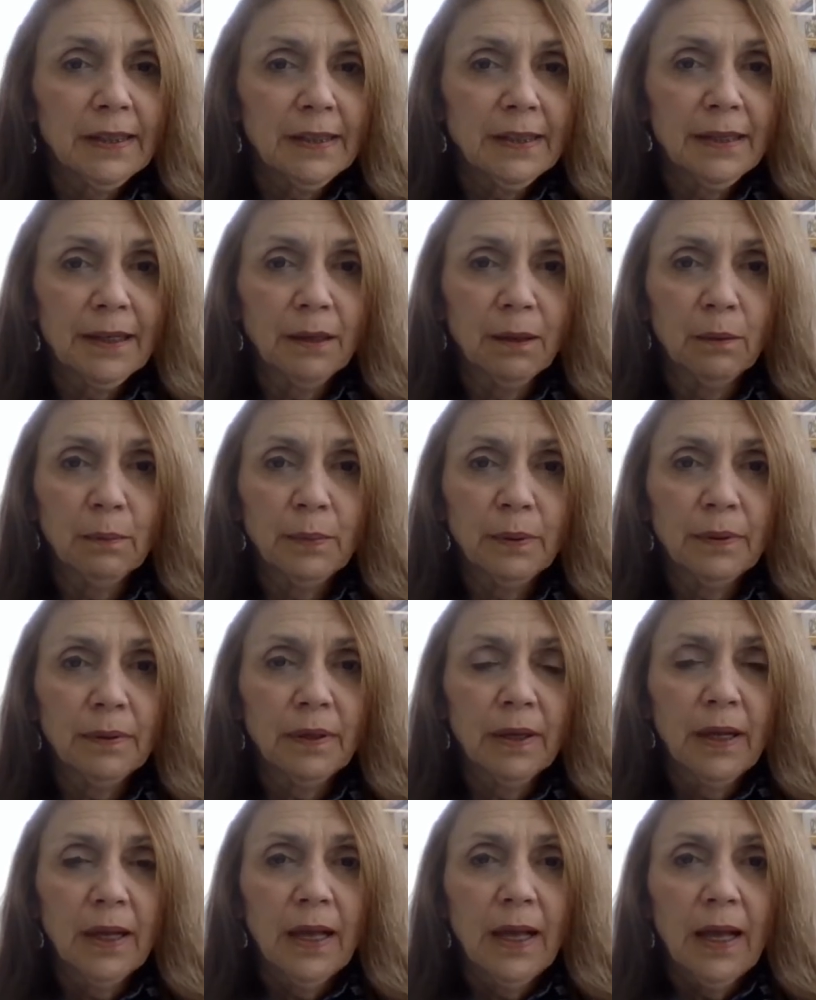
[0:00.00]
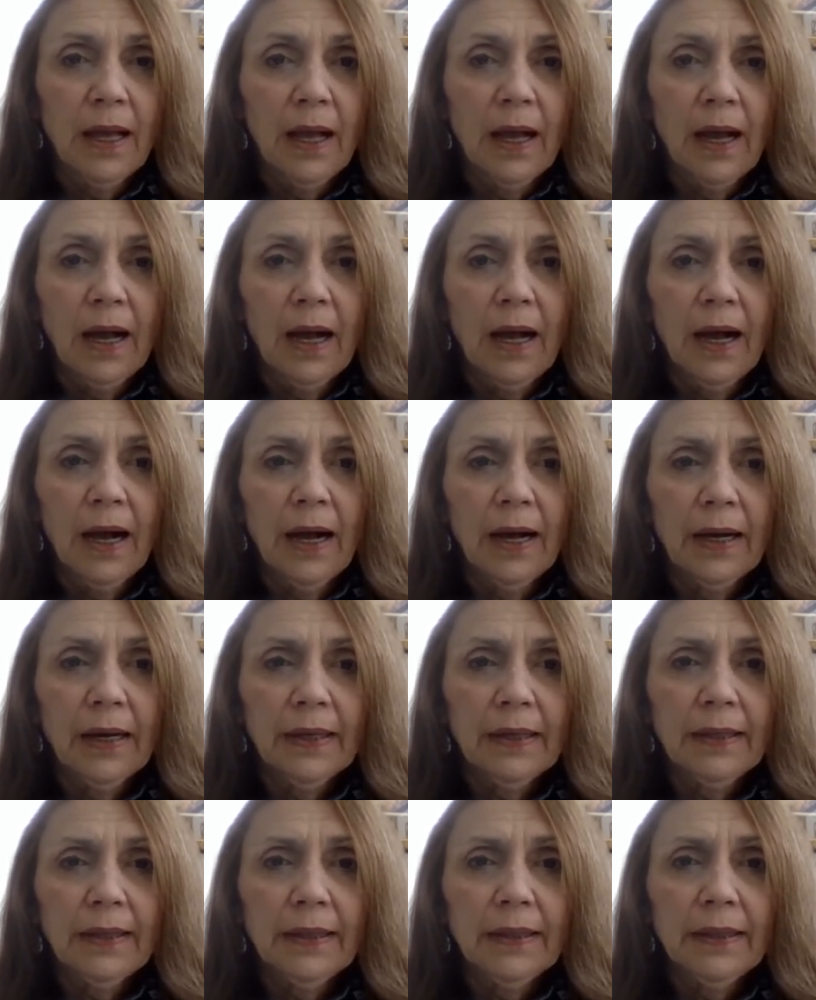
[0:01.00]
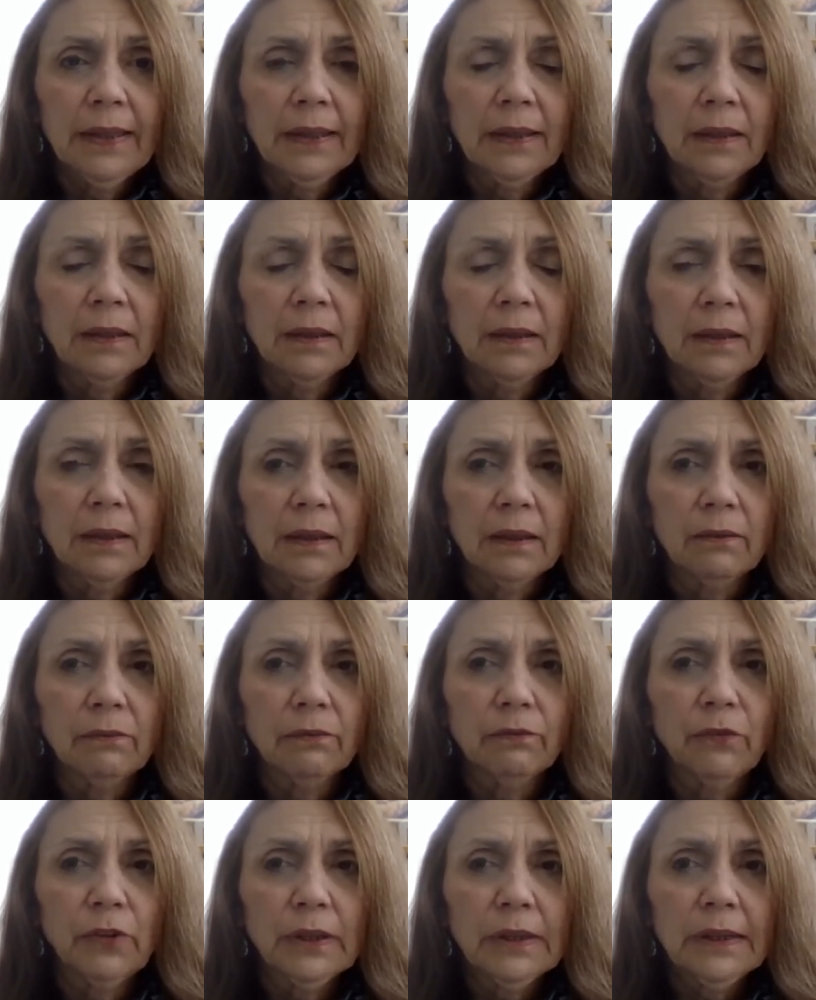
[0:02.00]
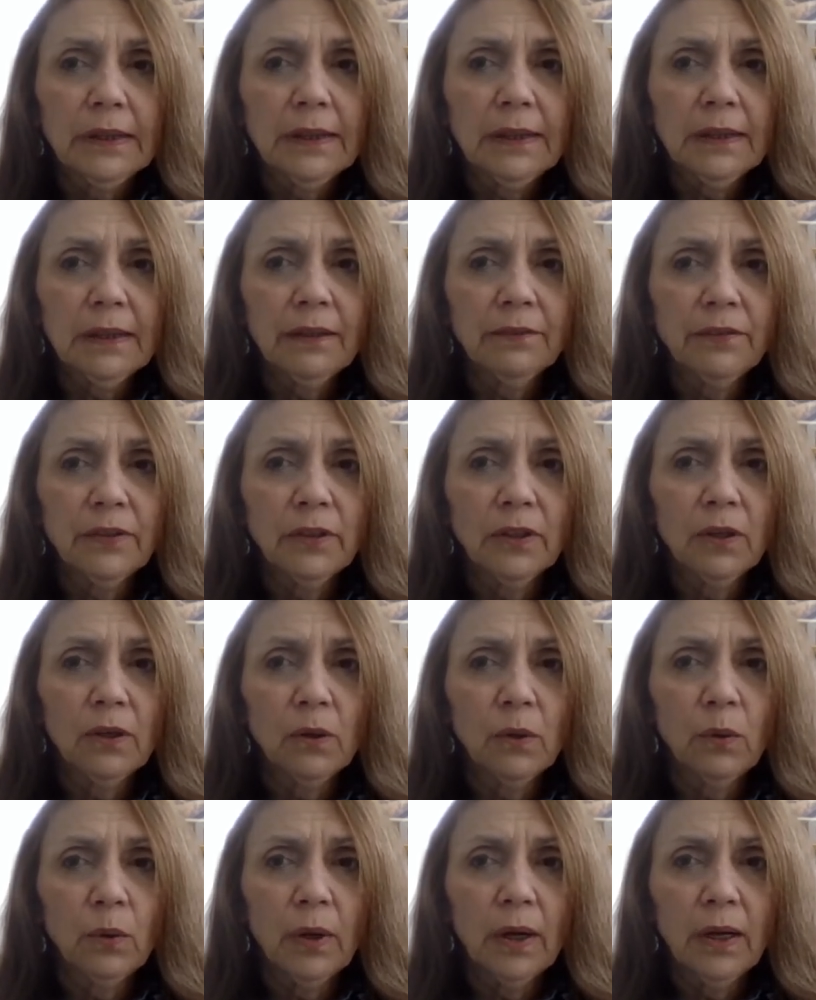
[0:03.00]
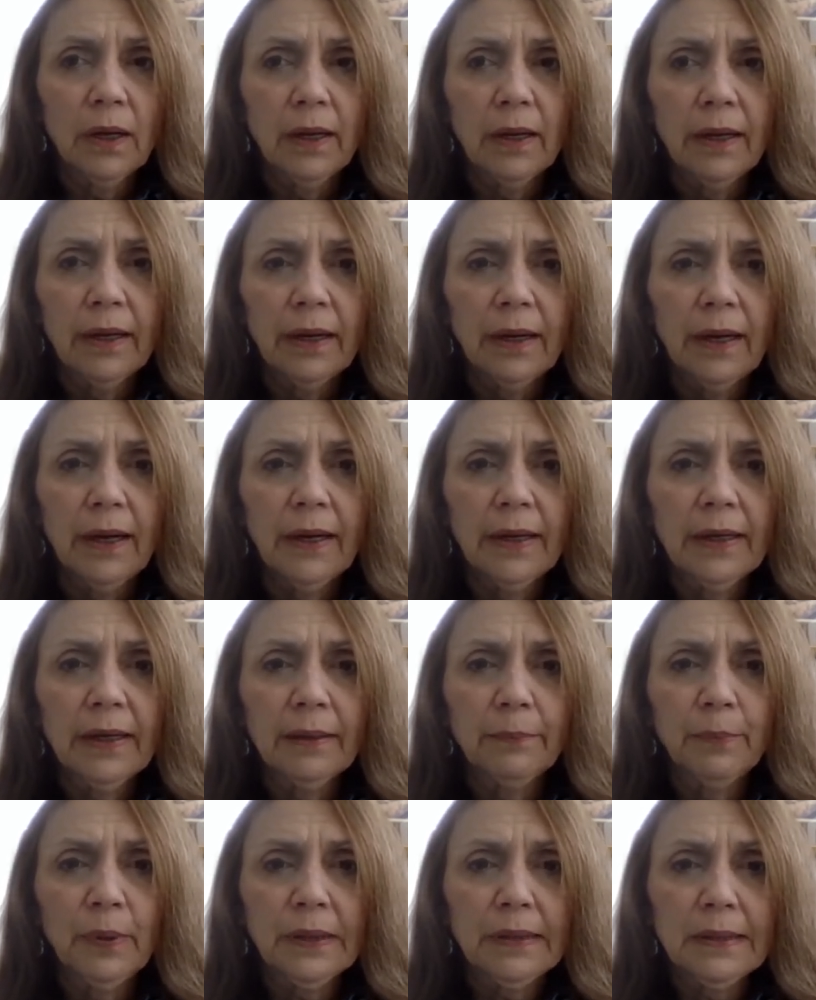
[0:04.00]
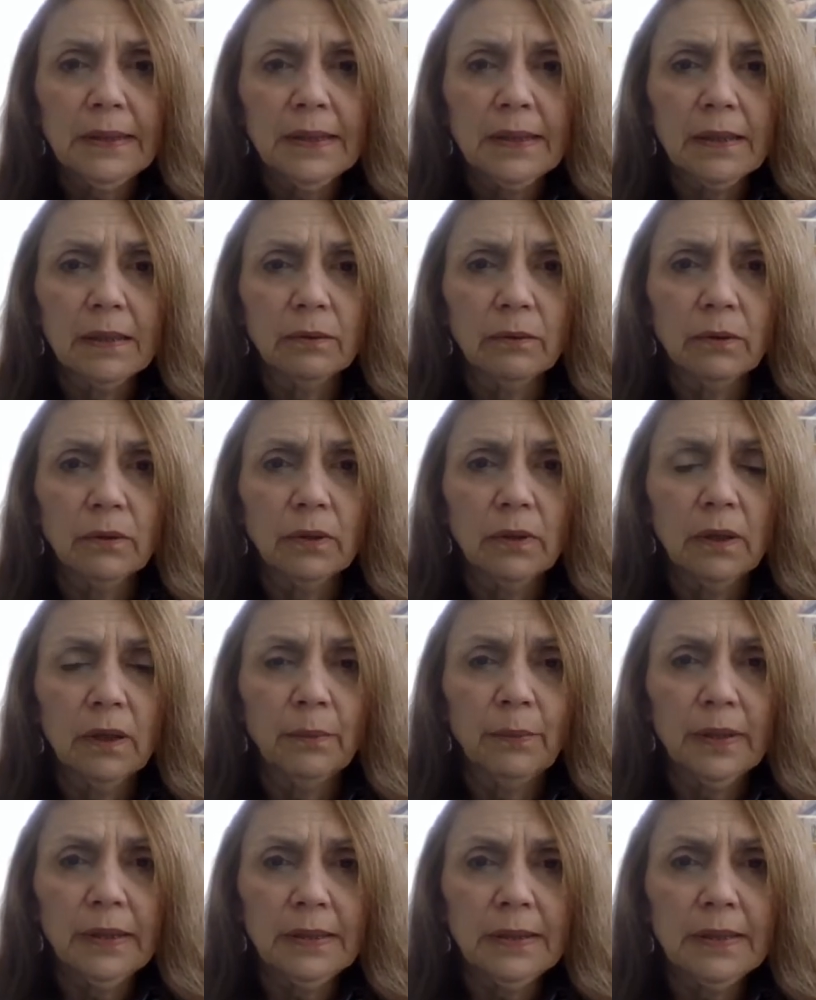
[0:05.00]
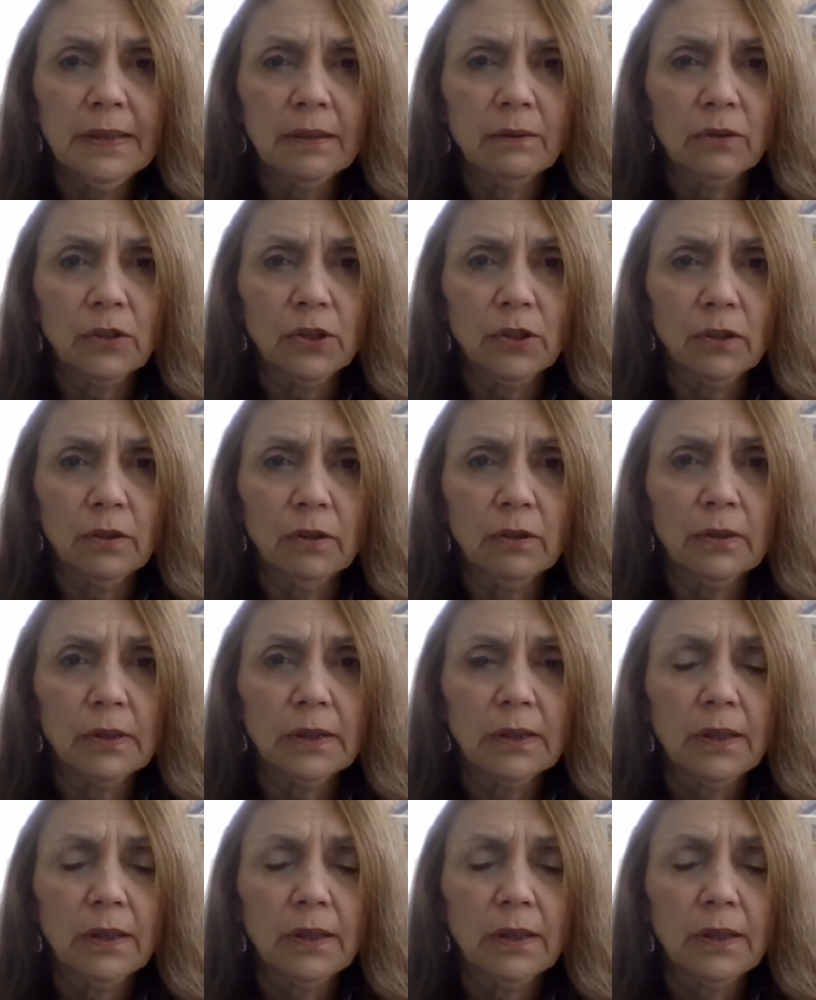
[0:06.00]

help. I really, even though I had a button-down shirt,